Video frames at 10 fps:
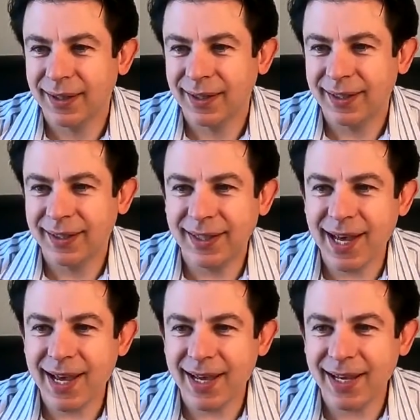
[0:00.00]

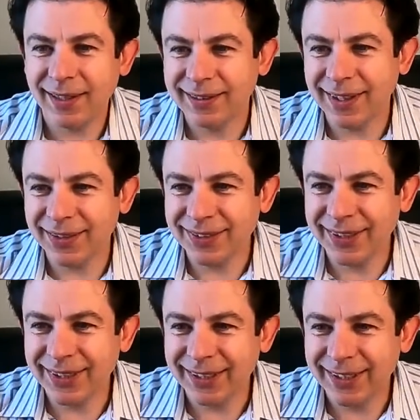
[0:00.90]
Yay, sounds
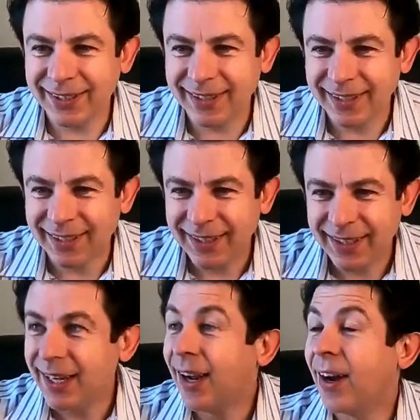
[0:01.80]
good.
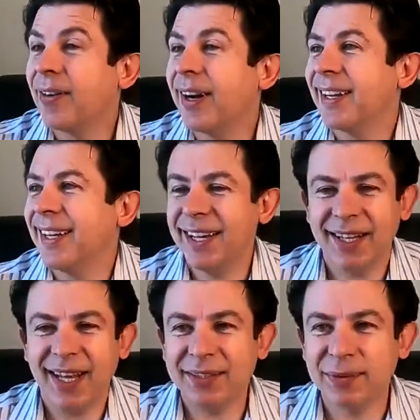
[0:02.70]
All right, yeah,
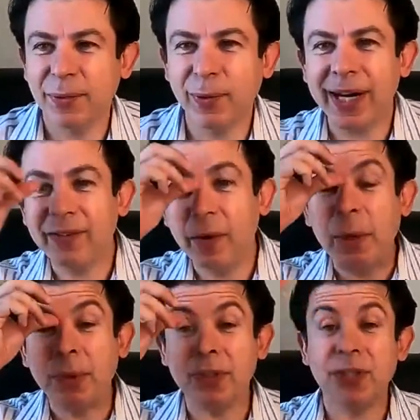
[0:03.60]
as we're waiting for
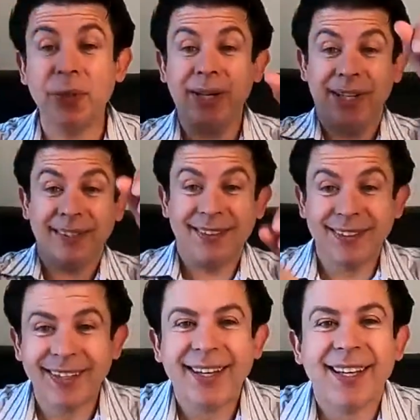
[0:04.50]
people to join us,
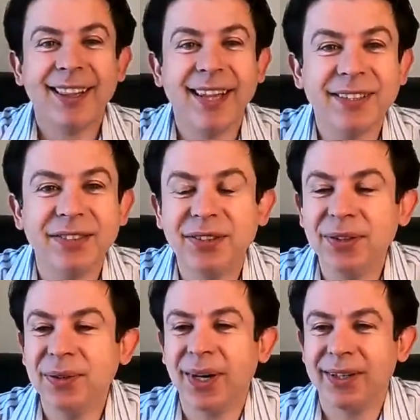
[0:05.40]
let's
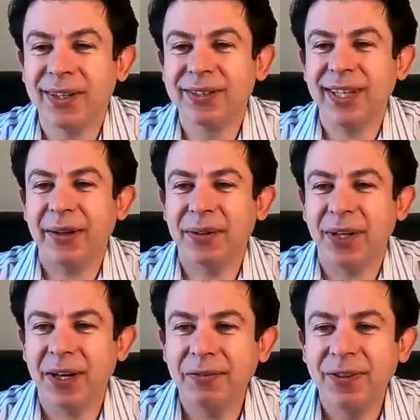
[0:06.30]
do our little sound
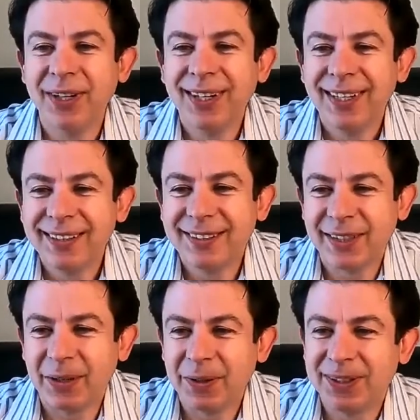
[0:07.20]
off.
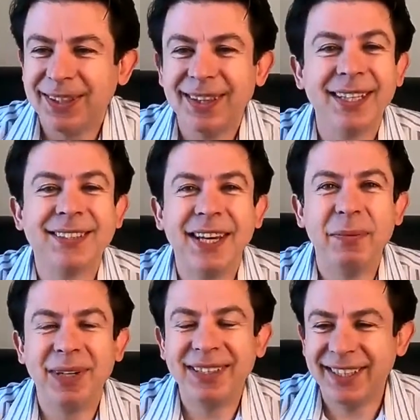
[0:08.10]
So let's
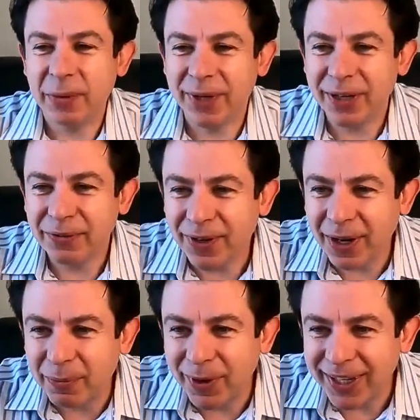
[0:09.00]
everybody say where you're
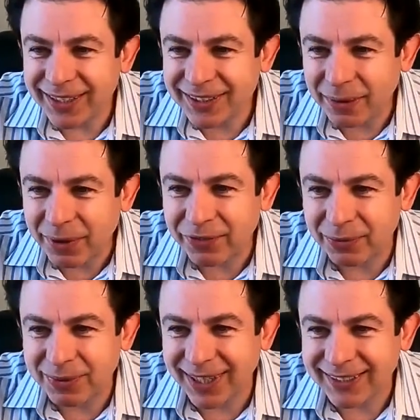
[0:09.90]
from. We already got somebody from
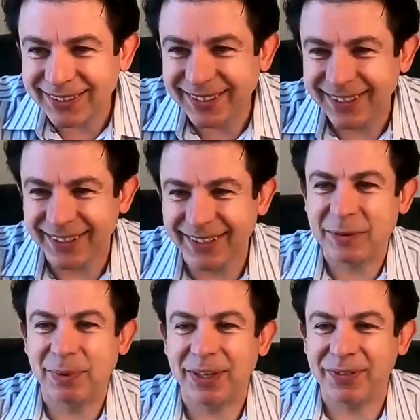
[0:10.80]
Texas here. That's
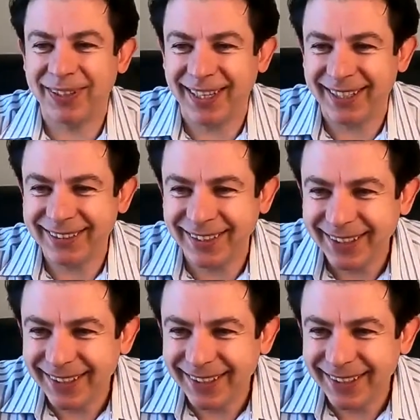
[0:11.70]
pretty fantastic.